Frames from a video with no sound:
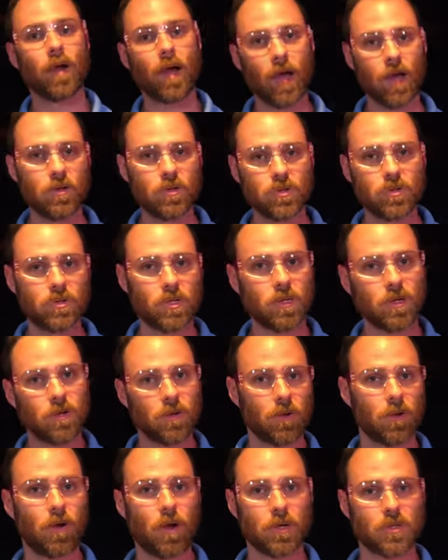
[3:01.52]
hydrogen and
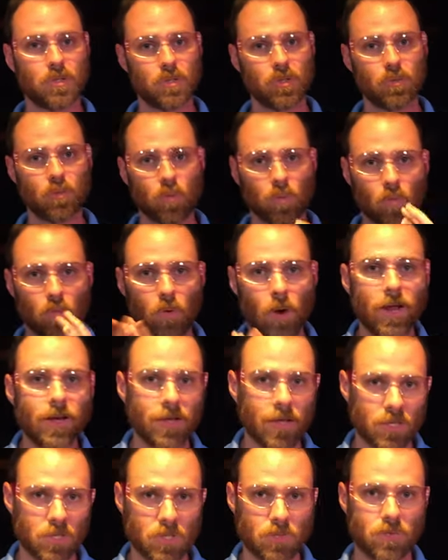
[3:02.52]
your oxygen right
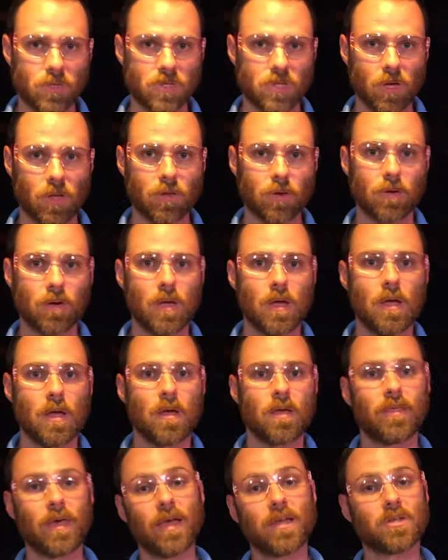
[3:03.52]
next to each other,
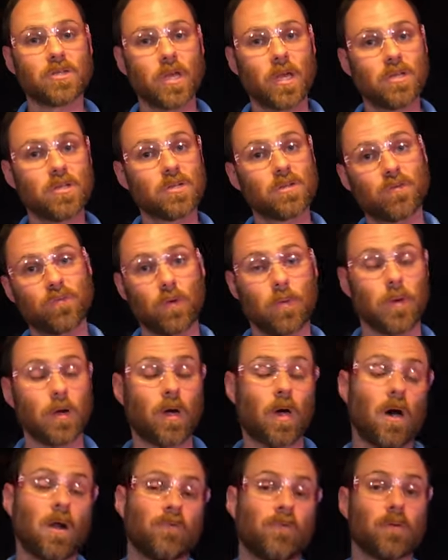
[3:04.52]
that changes from a
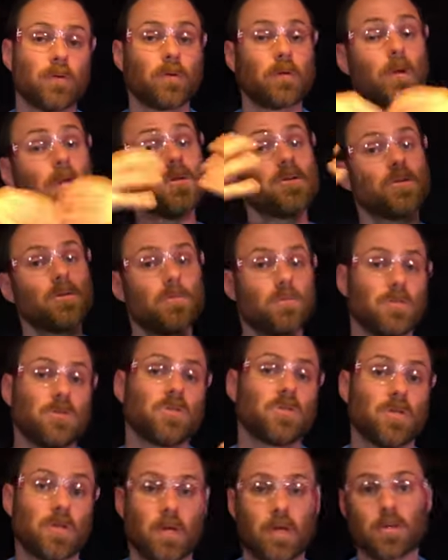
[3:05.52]
conflagration, which
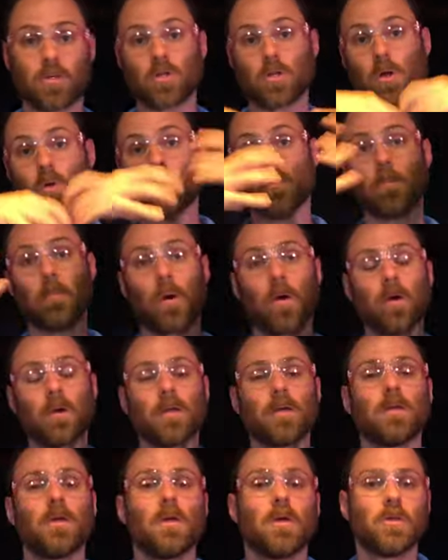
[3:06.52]
is like a slower
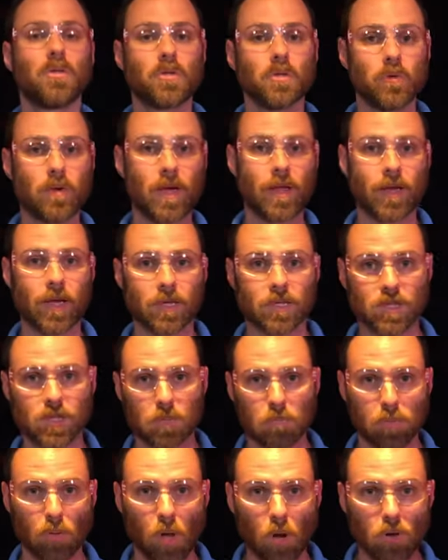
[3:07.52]
burning, to an
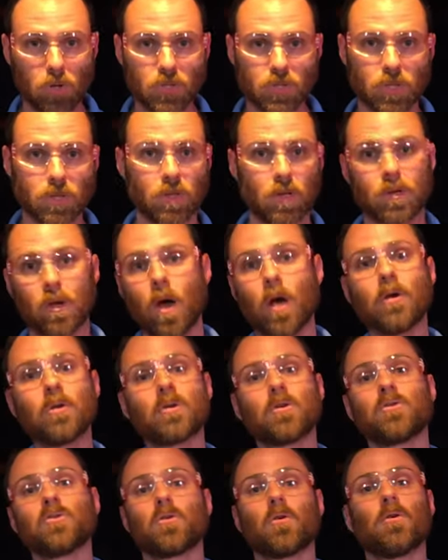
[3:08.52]
explosion, an
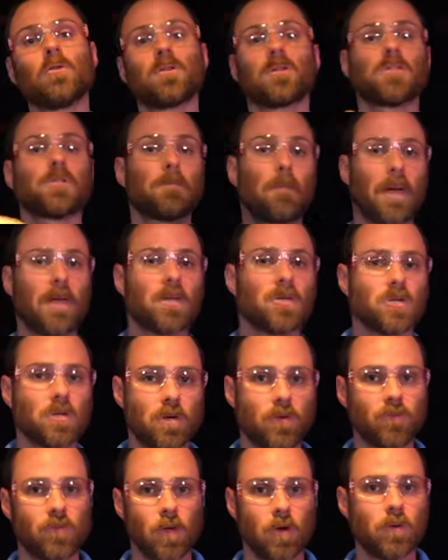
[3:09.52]
uncontrolled expansion
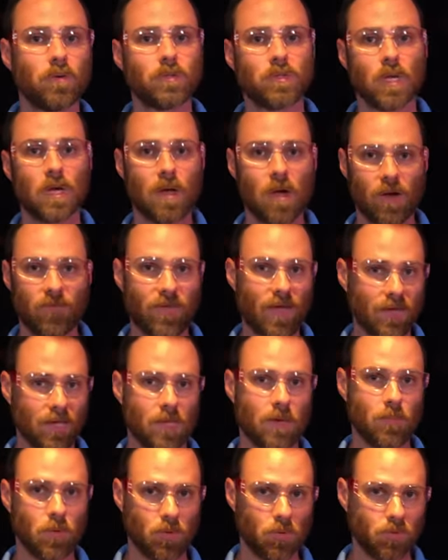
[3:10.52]
of those of that
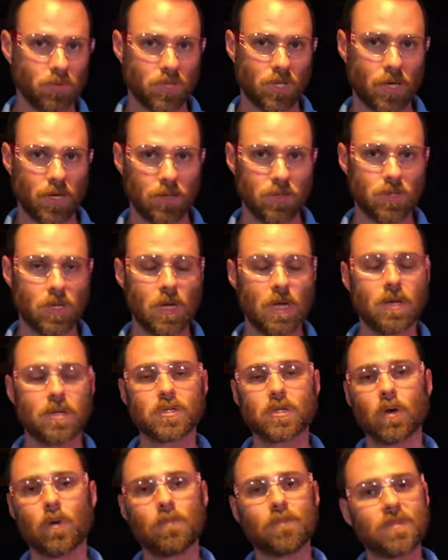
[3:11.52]
chemical change.
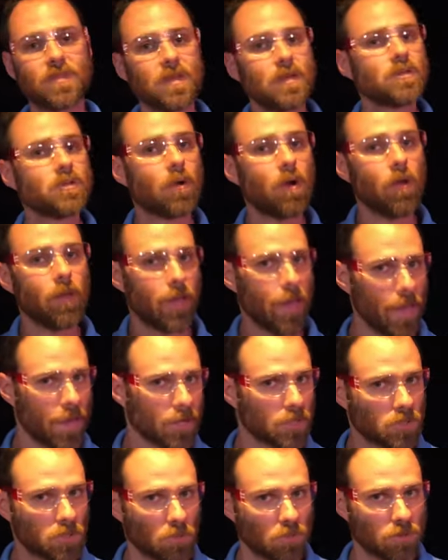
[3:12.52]
So these are all
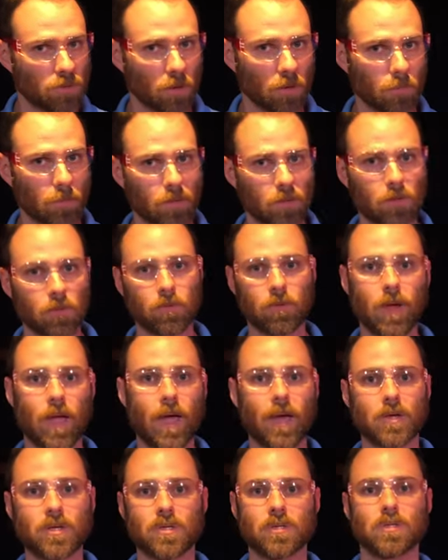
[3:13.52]
exothermic
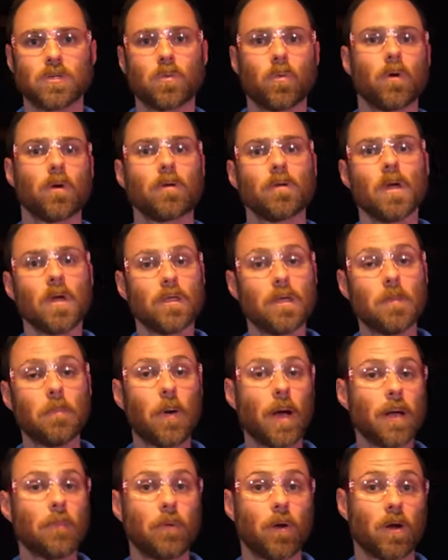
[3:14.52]
reactions where the
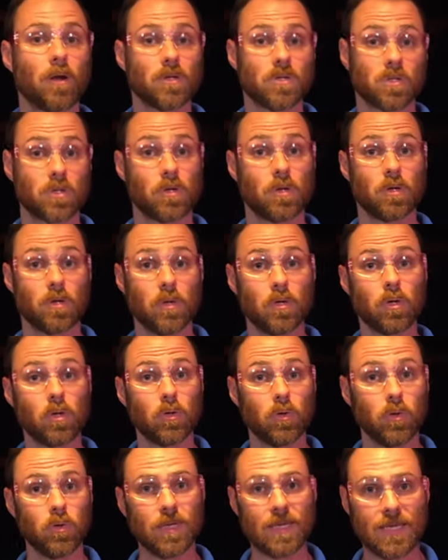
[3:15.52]
byproduct is going to
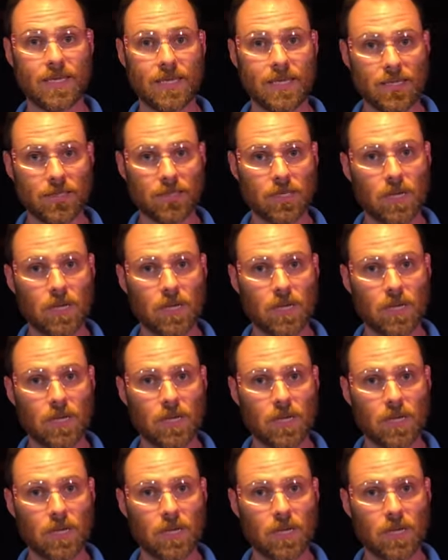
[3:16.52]
include heat.